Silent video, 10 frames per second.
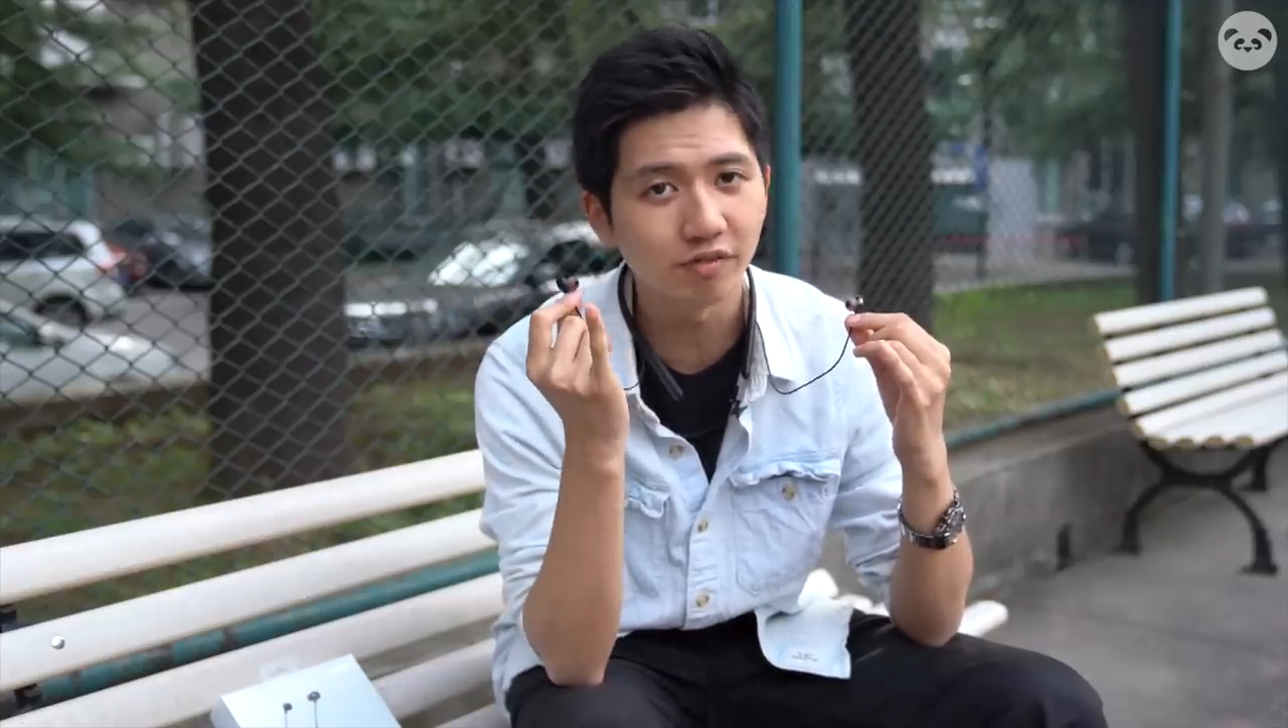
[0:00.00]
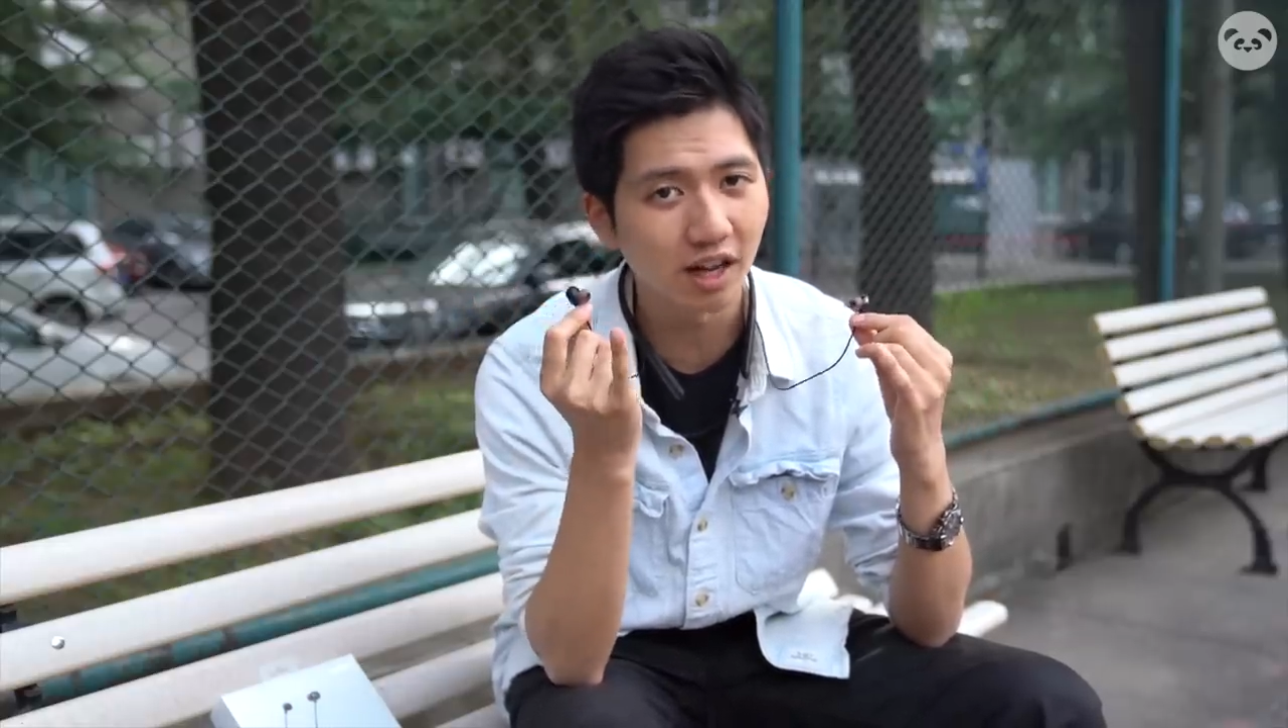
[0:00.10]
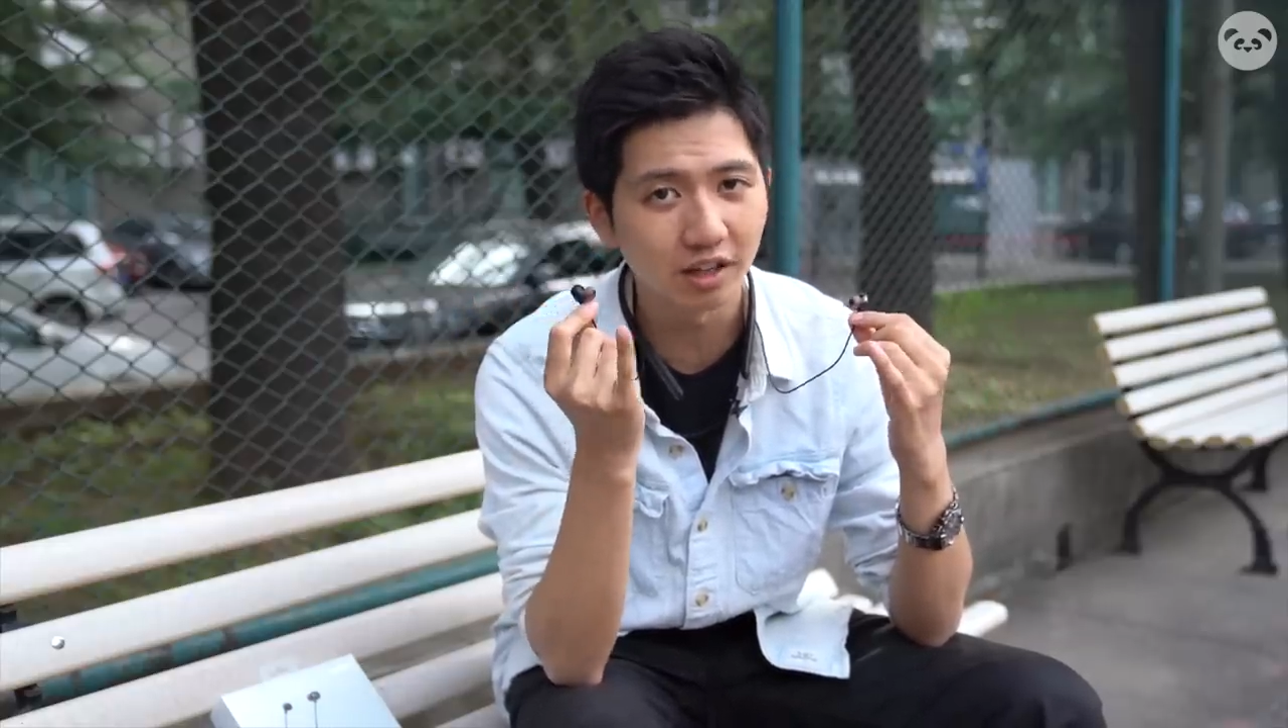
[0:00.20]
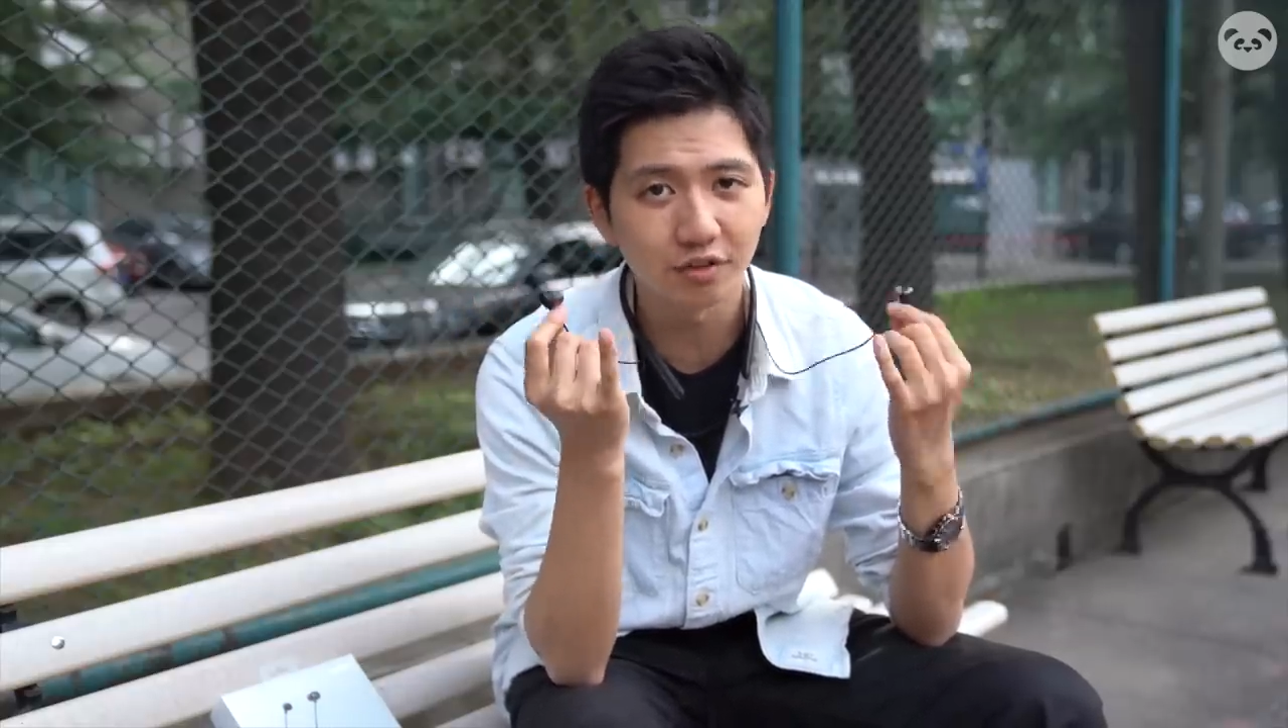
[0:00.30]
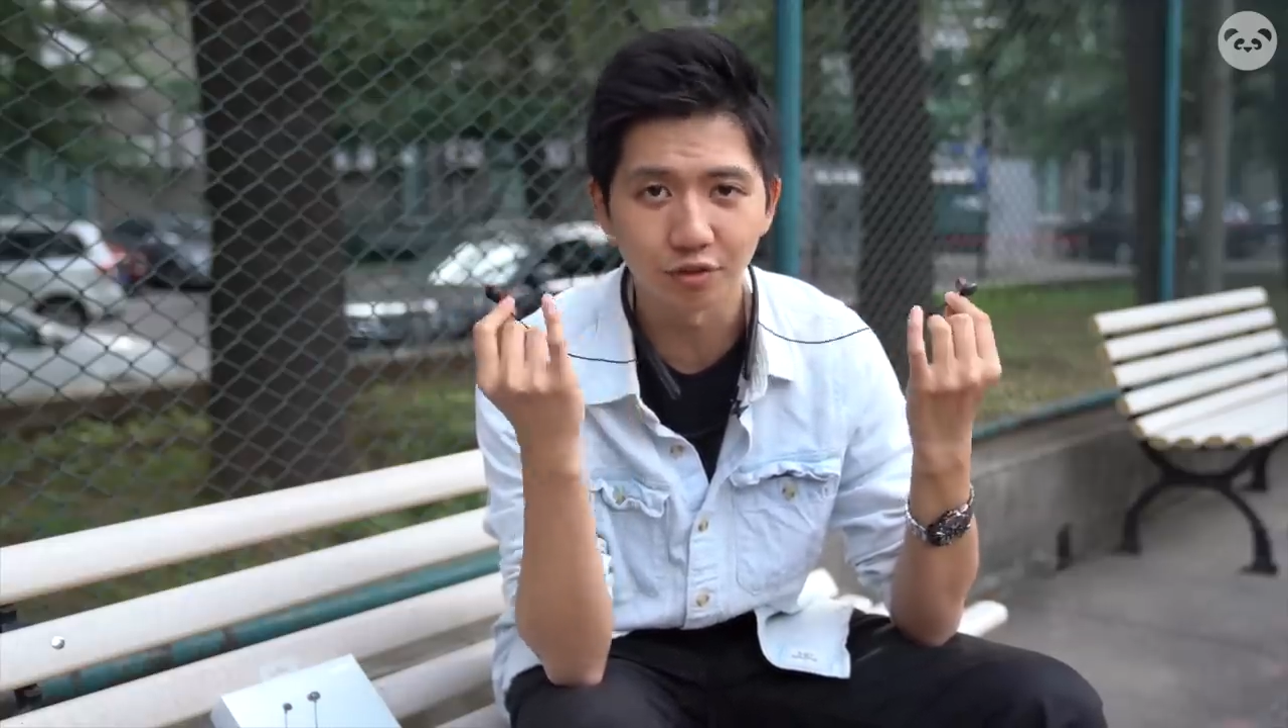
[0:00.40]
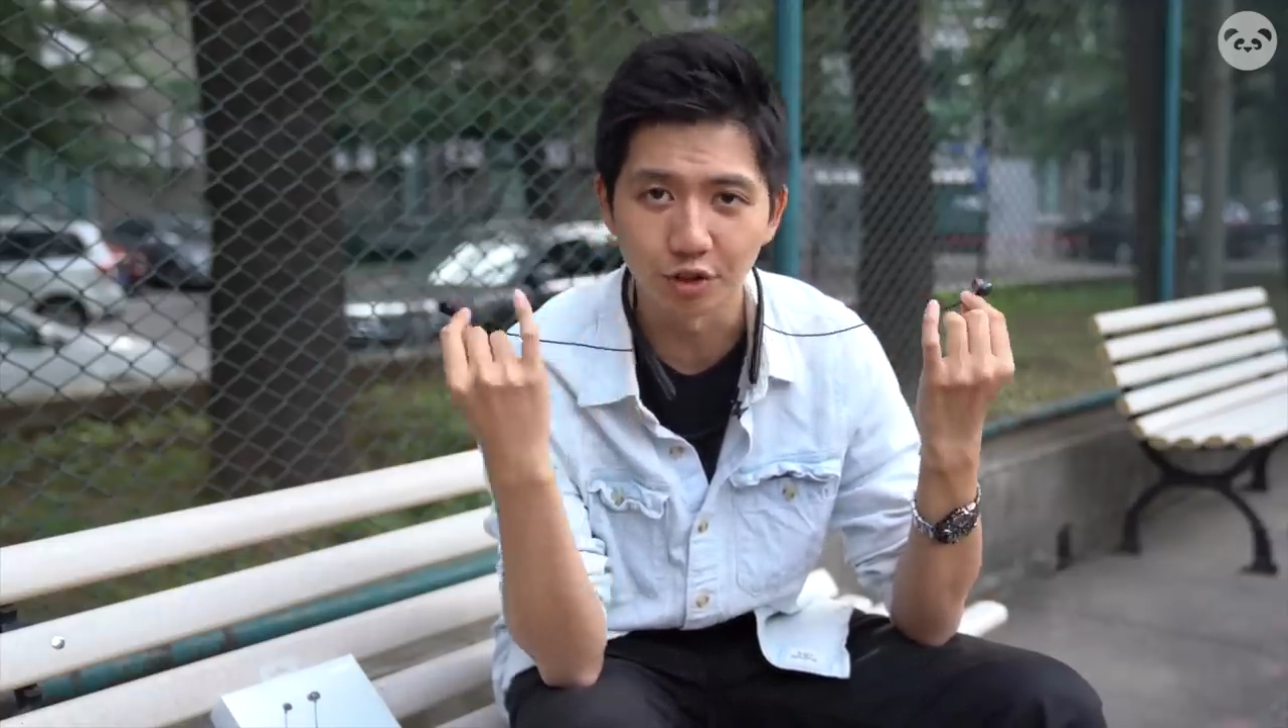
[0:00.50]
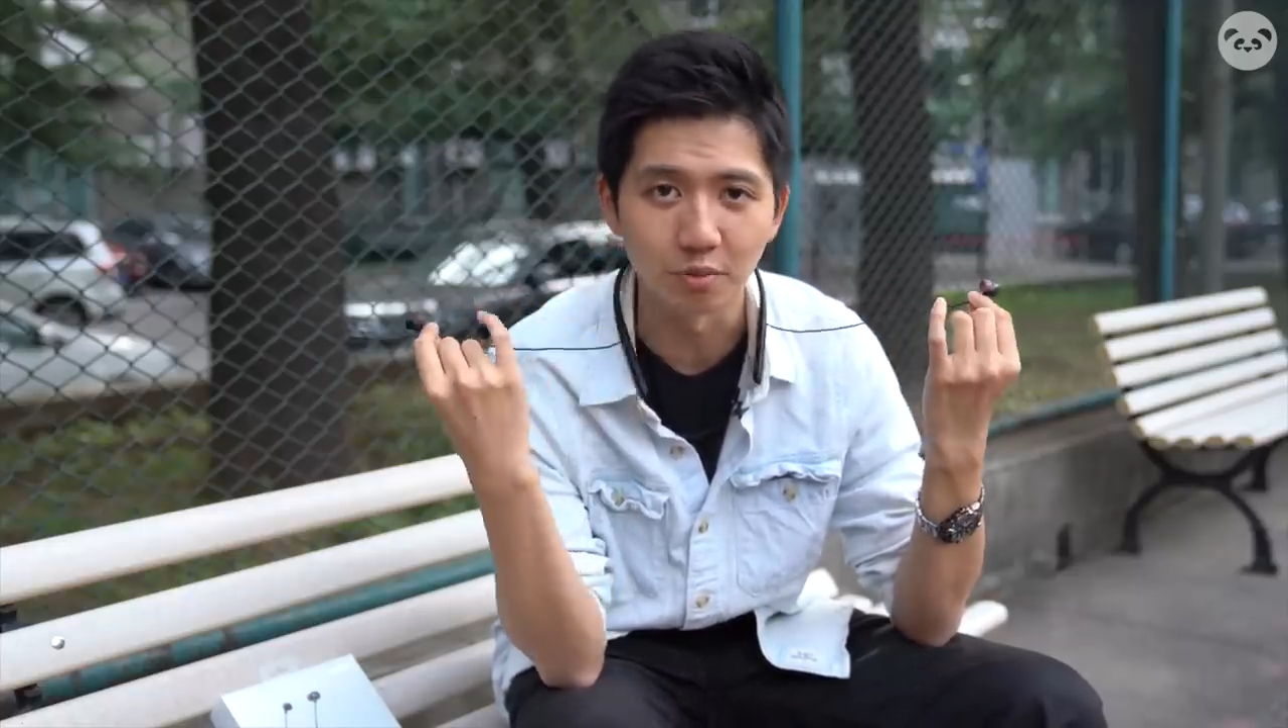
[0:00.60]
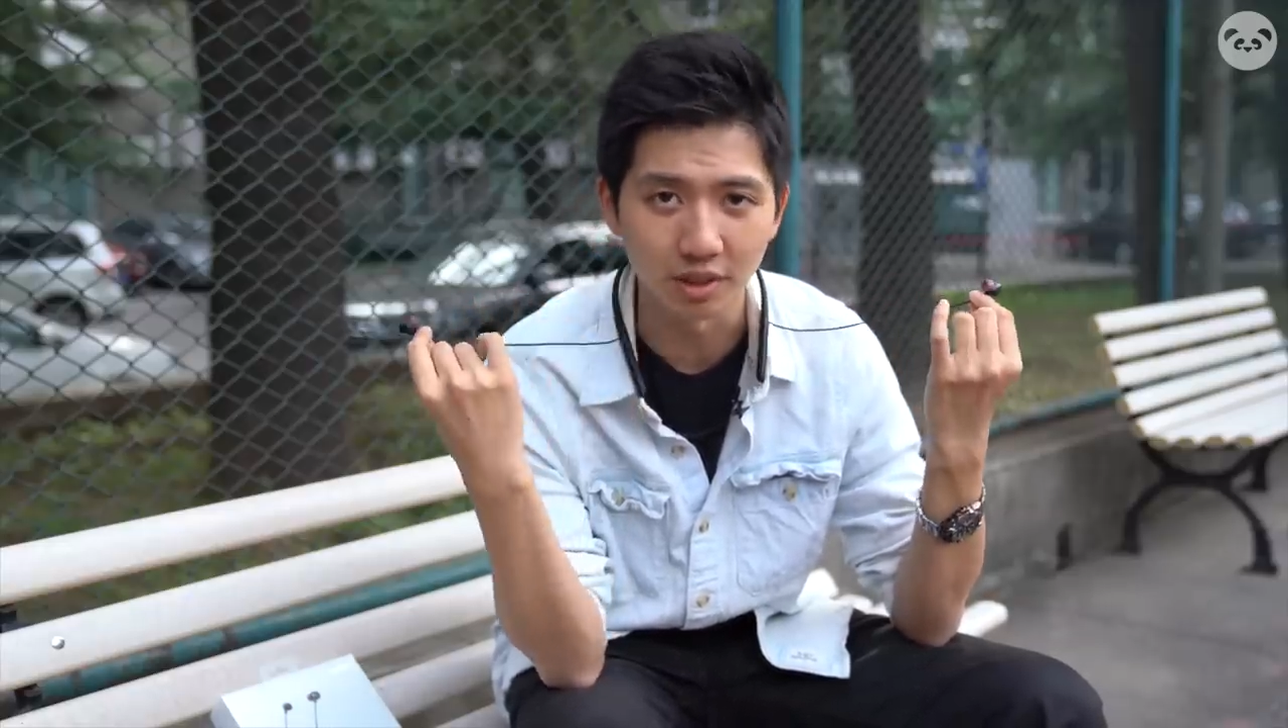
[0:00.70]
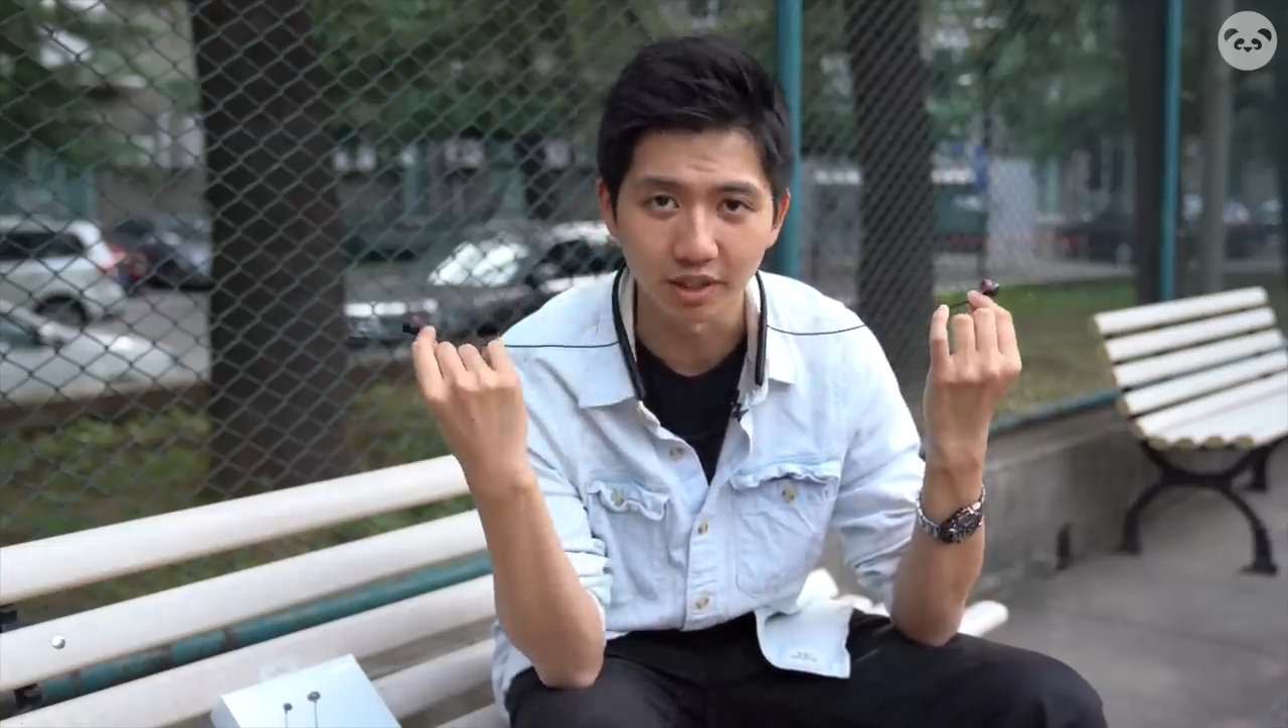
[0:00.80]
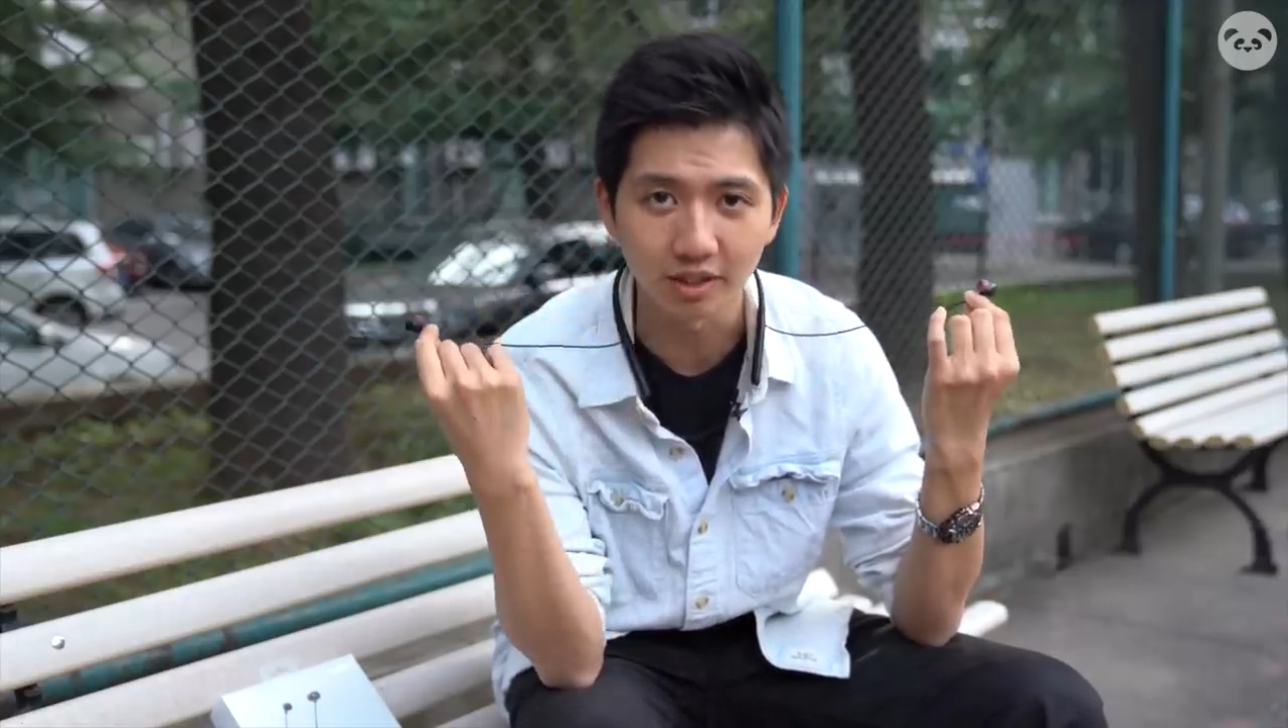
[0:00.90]
value for your
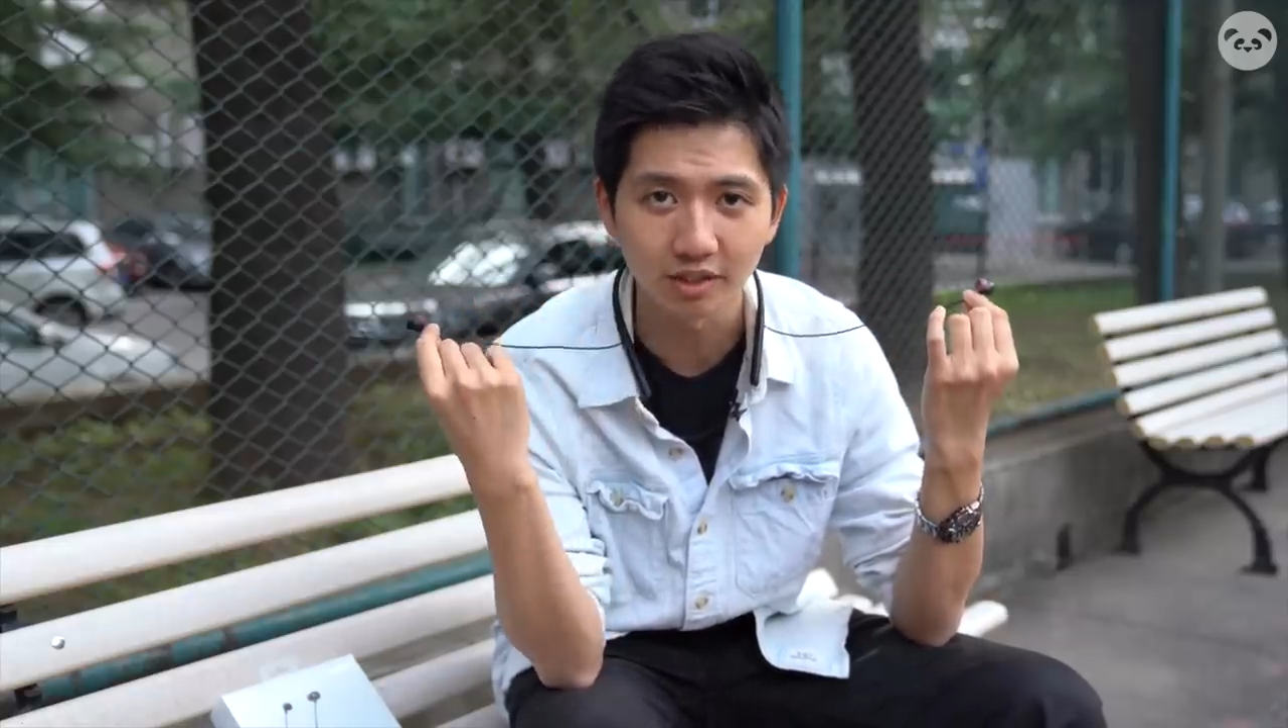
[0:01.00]
money.